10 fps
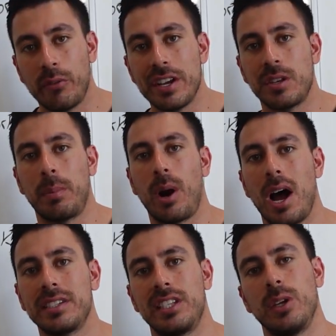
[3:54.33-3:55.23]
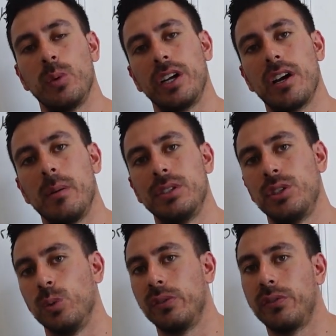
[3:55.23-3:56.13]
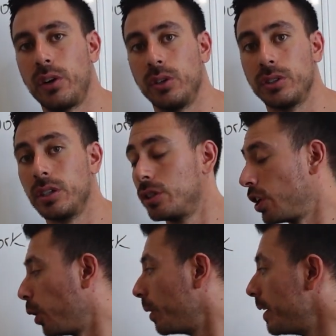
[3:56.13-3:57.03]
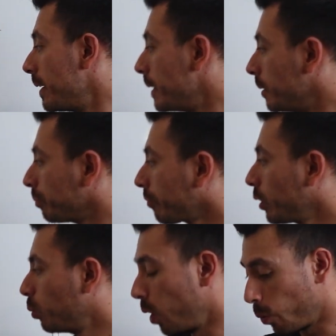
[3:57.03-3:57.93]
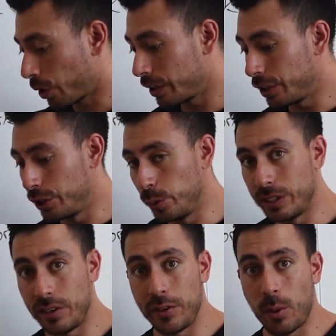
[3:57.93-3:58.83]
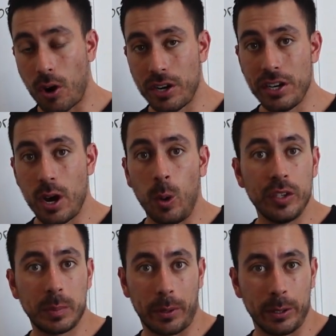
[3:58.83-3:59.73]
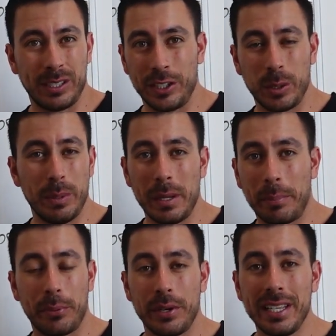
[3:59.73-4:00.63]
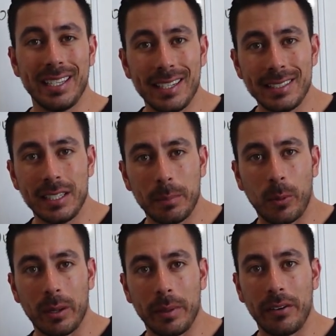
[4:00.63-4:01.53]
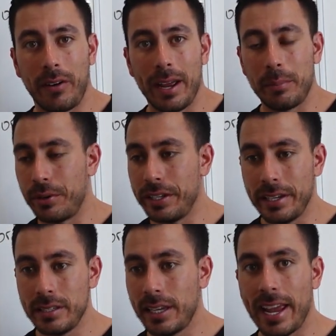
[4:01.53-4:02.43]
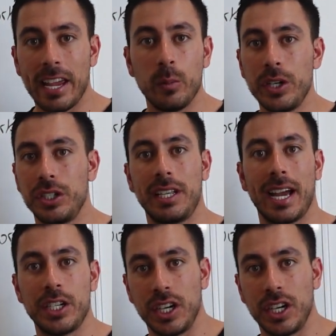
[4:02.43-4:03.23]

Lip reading: of reciprocity when it comes to referrals. So what we're gonna do is if you already know this person, it should be a pretty easy appointment, right? Pretty easy, hey, we should catch